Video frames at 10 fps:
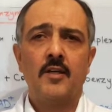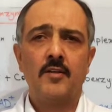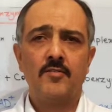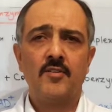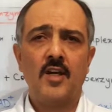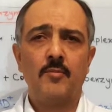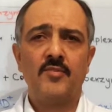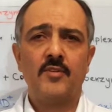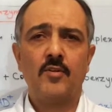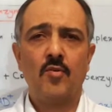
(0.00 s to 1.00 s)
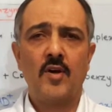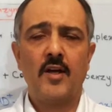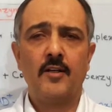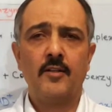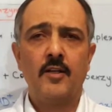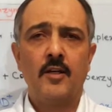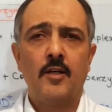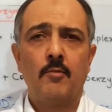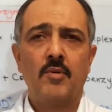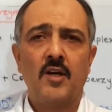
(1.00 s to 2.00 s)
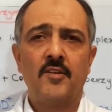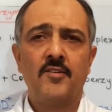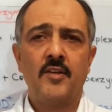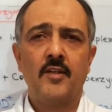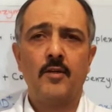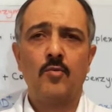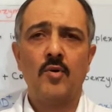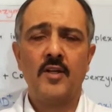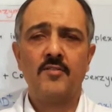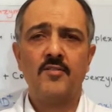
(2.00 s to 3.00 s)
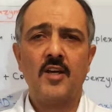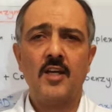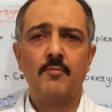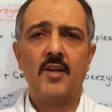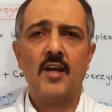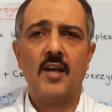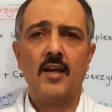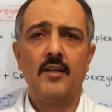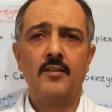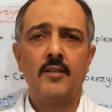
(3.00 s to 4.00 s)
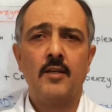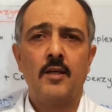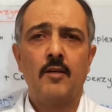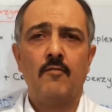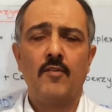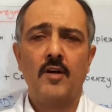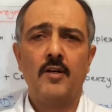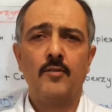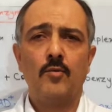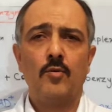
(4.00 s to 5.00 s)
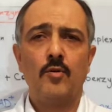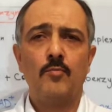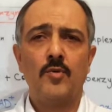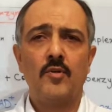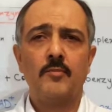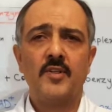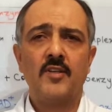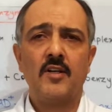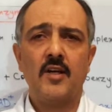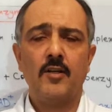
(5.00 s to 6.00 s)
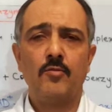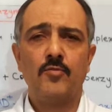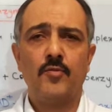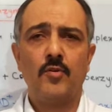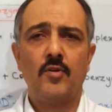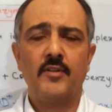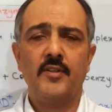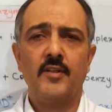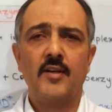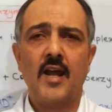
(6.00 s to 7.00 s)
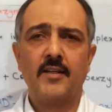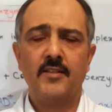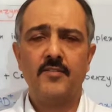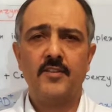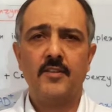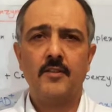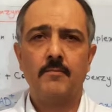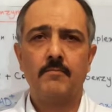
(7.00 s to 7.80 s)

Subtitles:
enzymes require both a coenzyme and one or more metal ions for their activity.